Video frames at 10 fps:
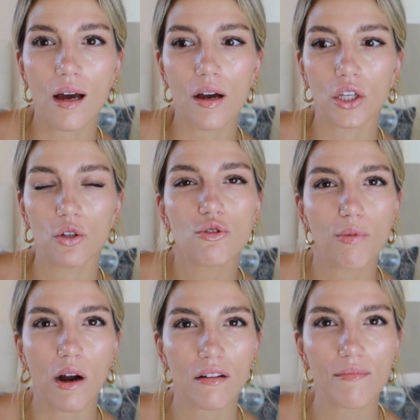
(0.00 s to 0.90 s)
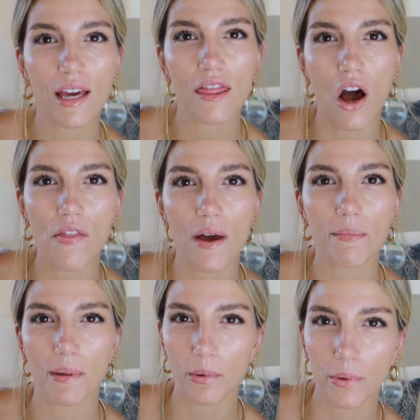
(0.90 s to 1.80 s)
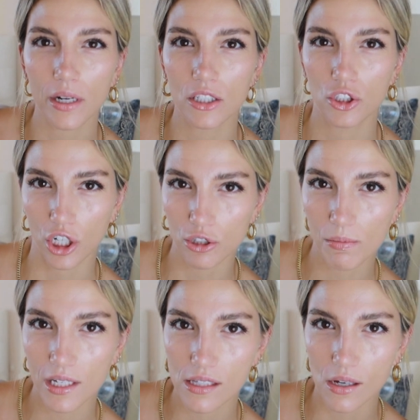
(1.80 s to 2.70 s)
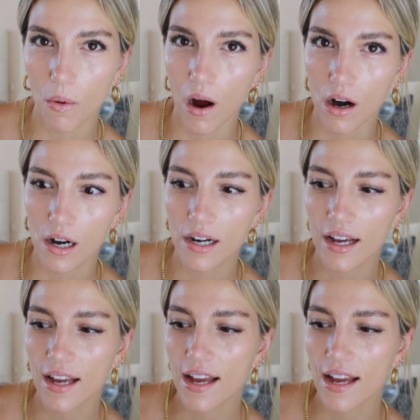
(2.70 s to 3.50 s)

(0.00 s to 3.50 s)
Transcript: a huge part of me thought that people were gonna judge me so hard